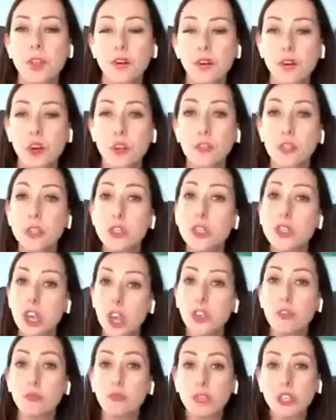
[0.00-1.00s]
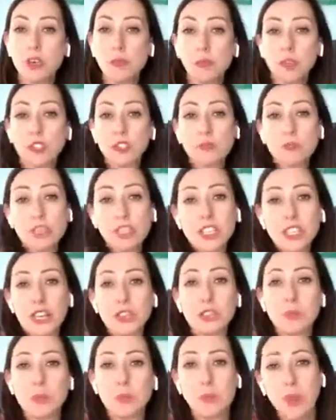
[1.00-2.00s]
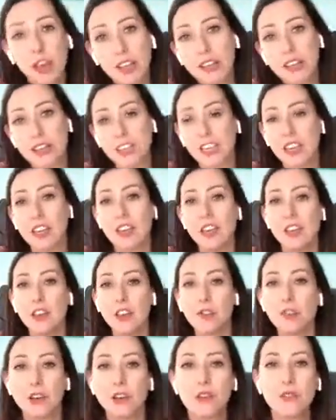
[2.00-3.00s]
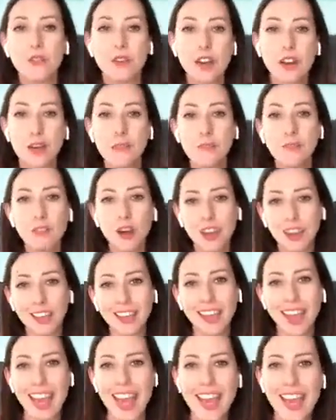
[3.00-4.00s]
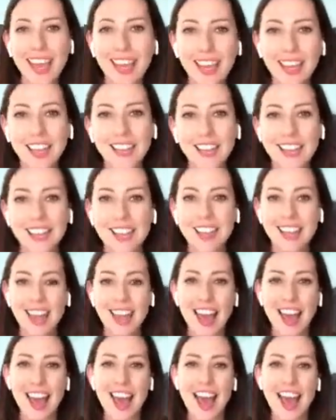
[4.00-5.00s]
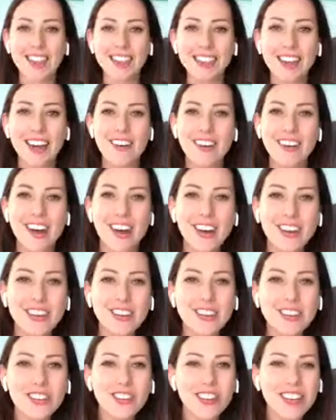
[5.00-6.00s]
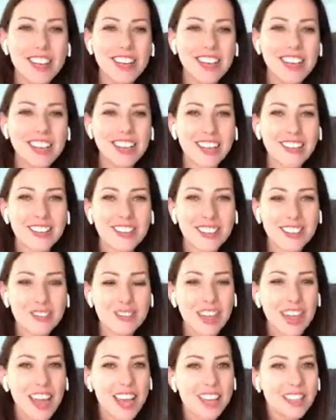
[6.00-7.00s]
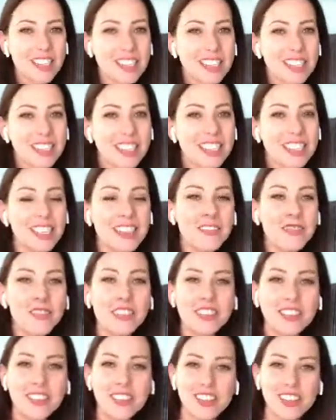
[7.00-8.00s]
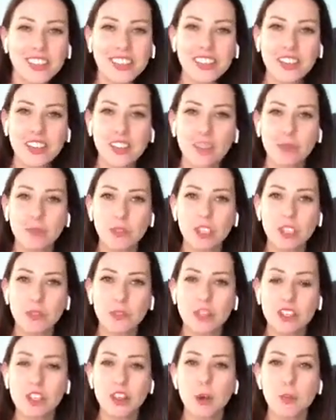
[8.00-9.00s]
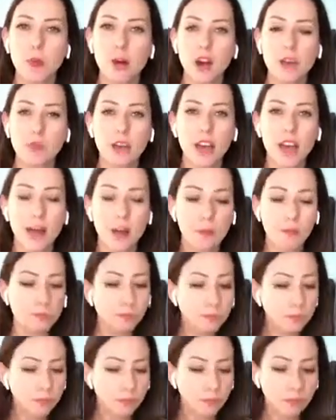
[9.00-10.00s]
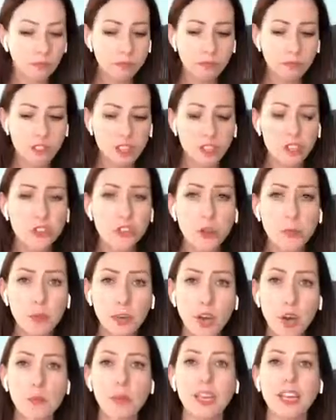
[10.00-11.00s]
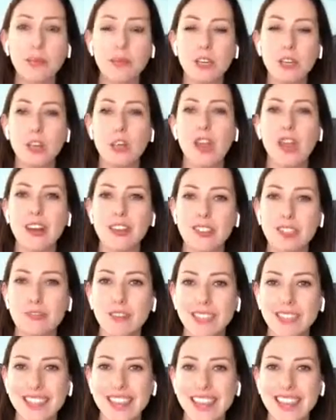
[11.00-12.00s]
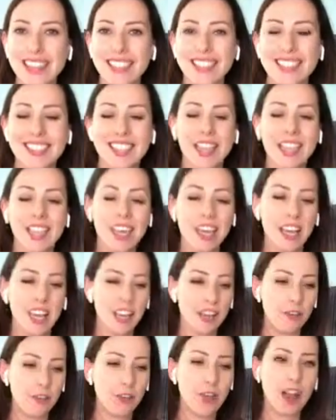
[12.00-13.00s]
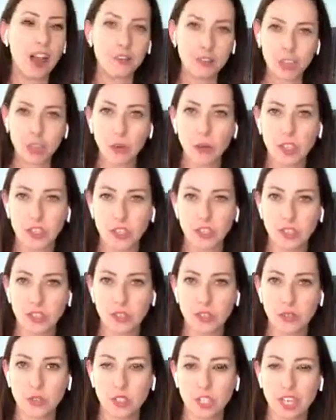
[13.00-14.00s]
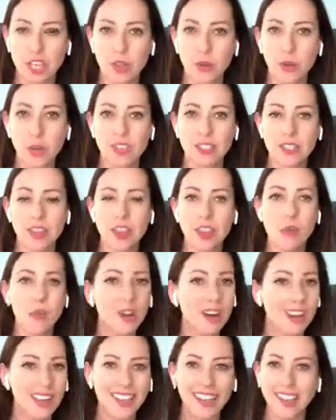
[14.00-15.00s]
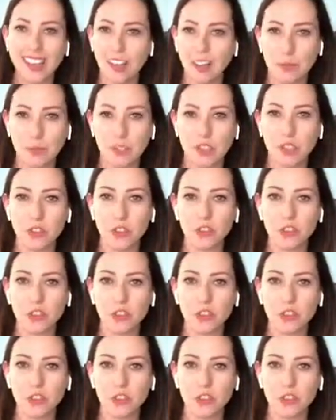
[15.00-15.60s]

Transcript: or if you don't but you want to reach out to me personally, feel free. Brooke Kalen's in the house. How are you, goddess? I haven't seen you for ages. Good to see you. I'm just about to hop off. Drop a comment. Let me know how this resonates. If you have any questions or takeaways, I want to hear them. So